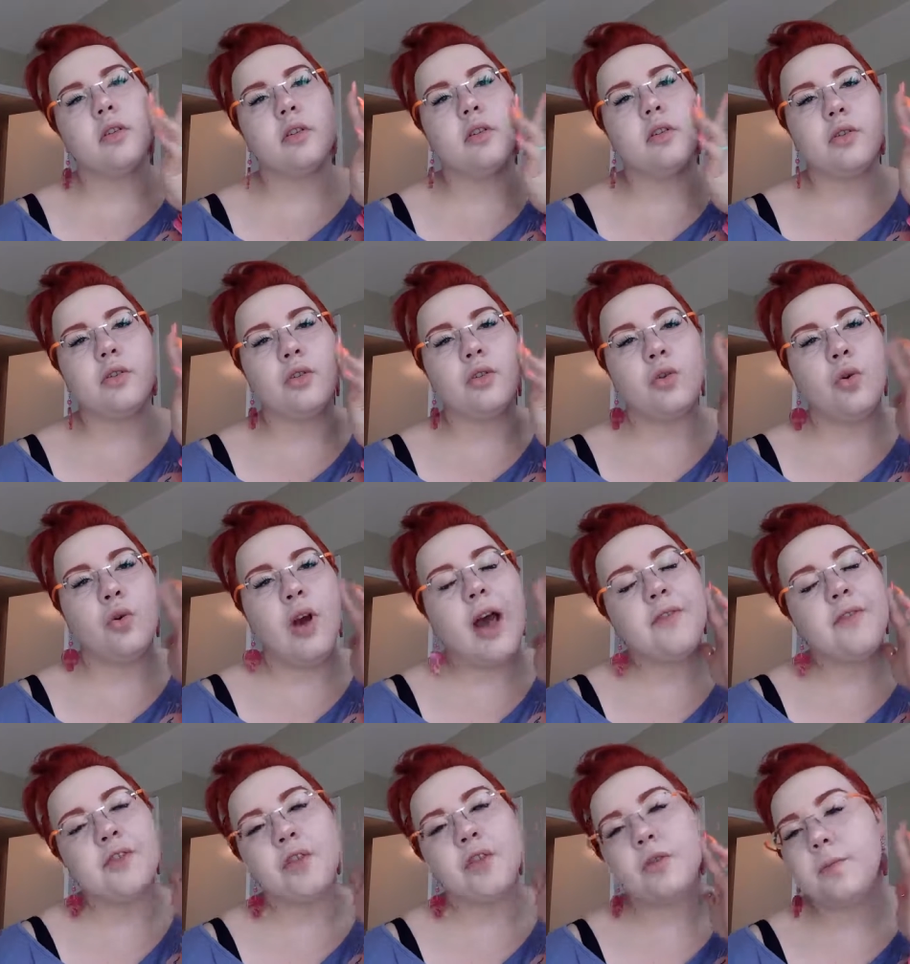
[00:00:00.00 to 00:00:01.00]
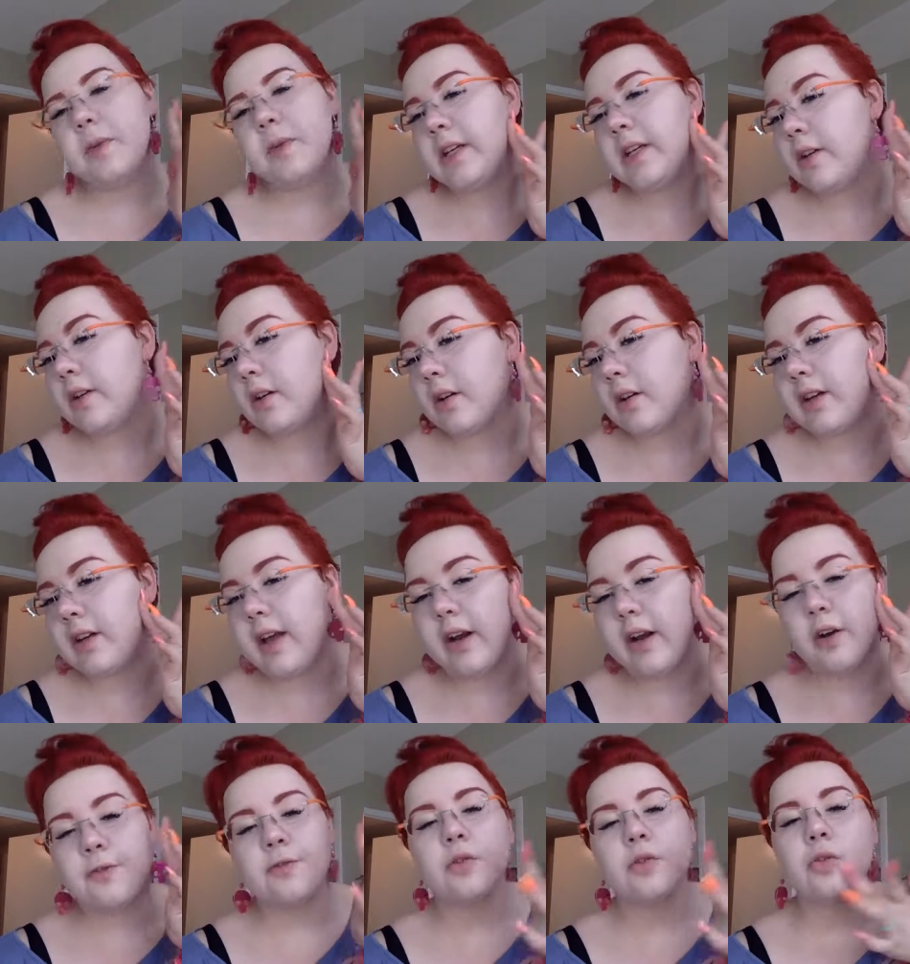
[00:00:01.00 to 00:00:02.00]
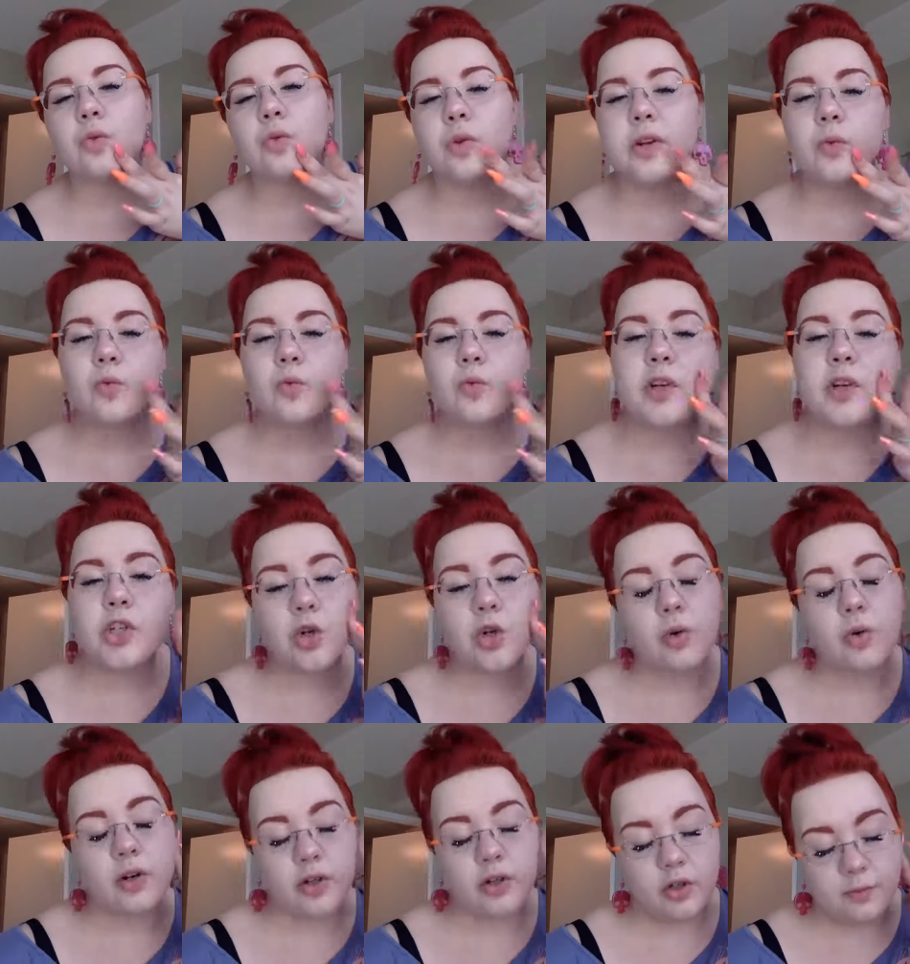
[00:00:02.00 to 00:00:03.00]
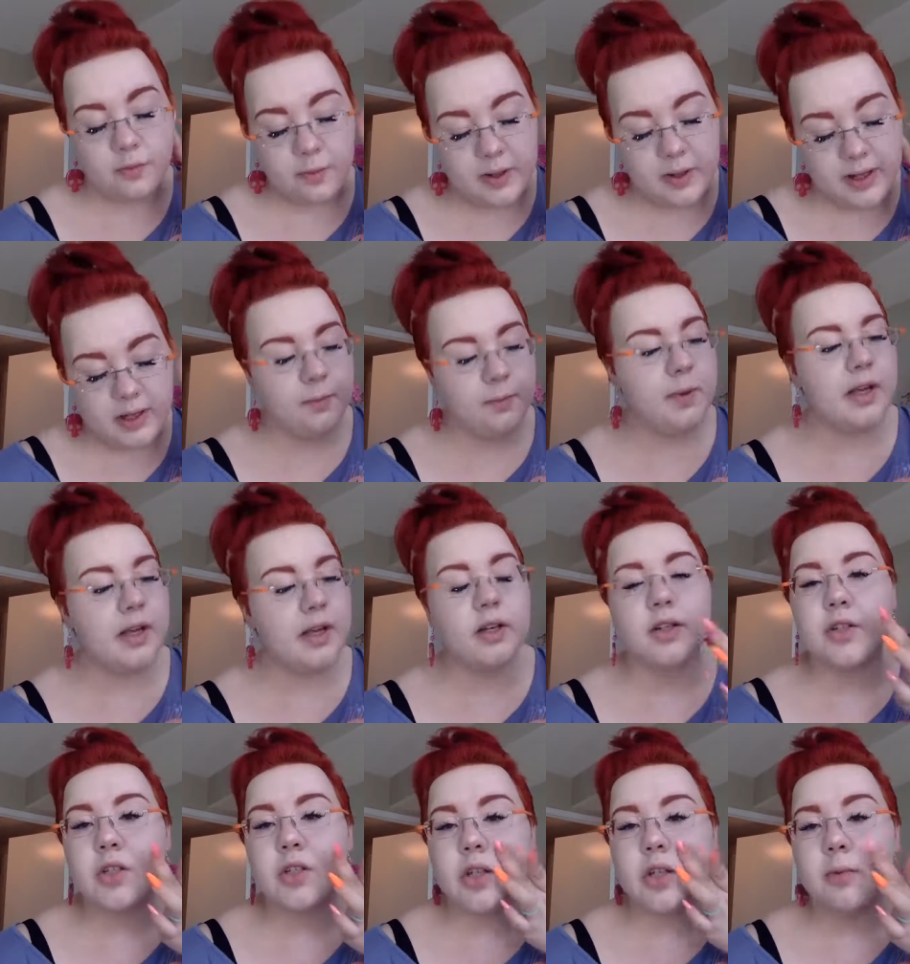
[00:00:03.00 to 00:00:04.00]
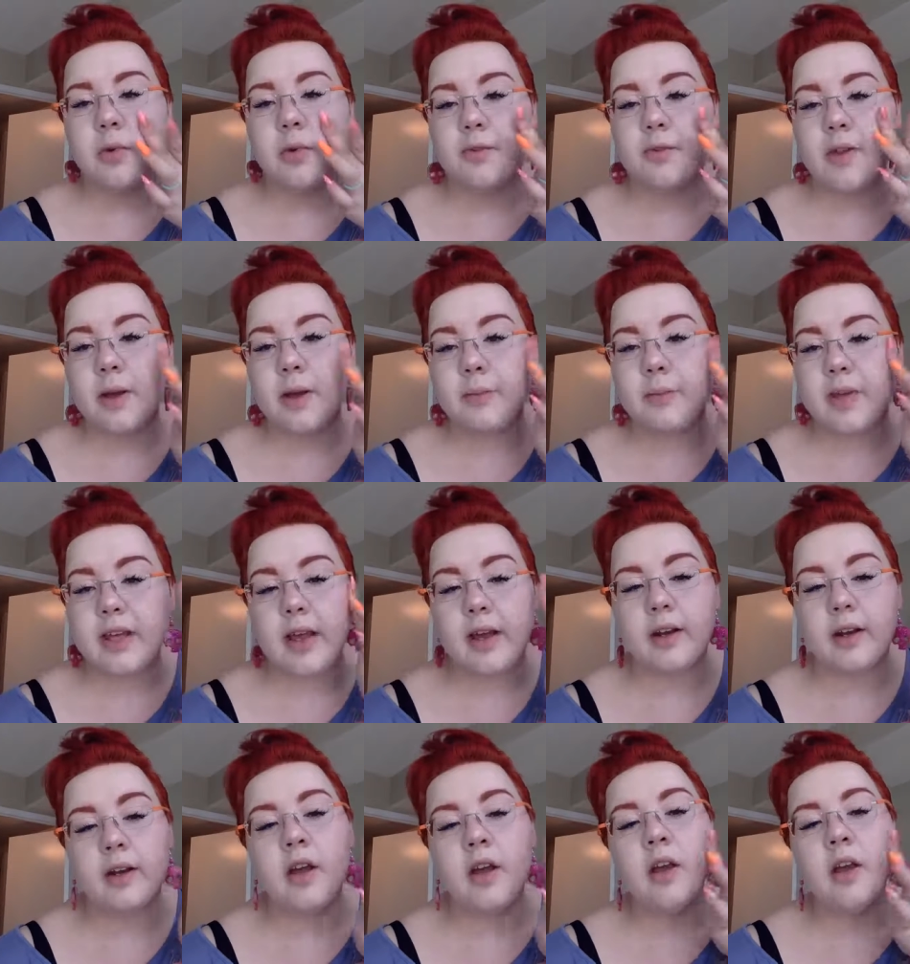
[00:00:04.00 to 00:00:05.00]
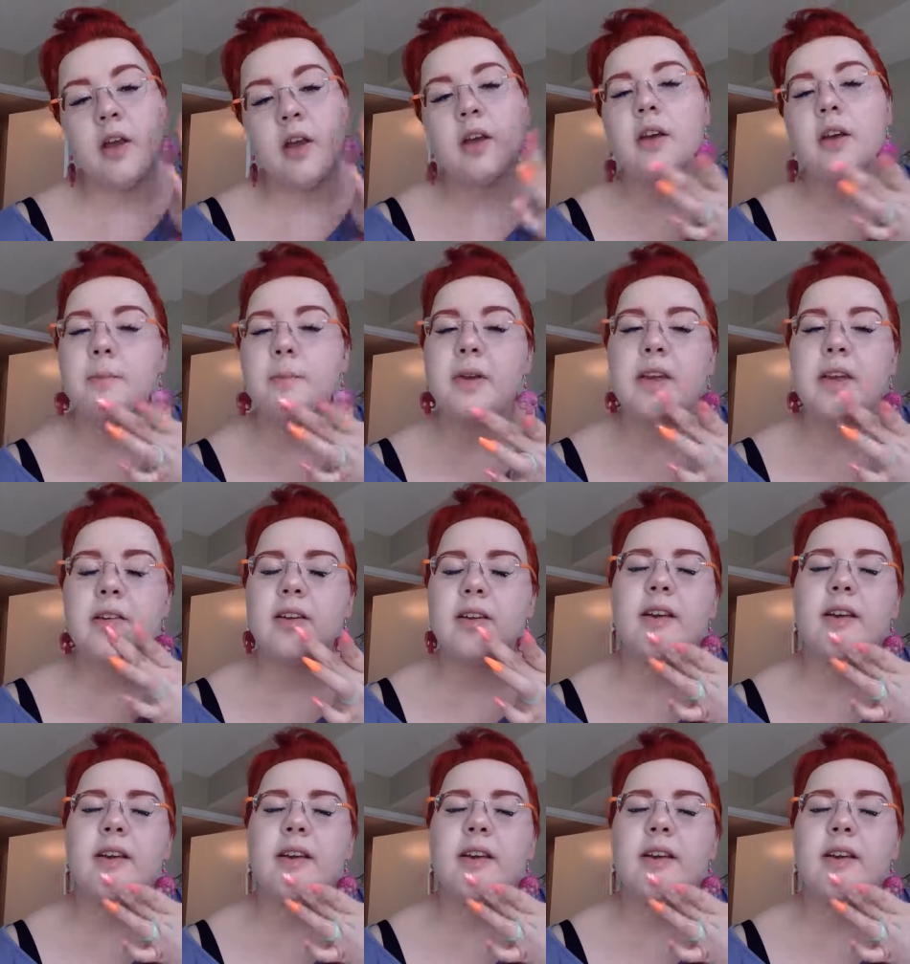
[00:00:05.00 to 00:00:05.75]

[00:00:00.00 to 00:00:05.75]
You have to be careful with which one you pick, because some of them can be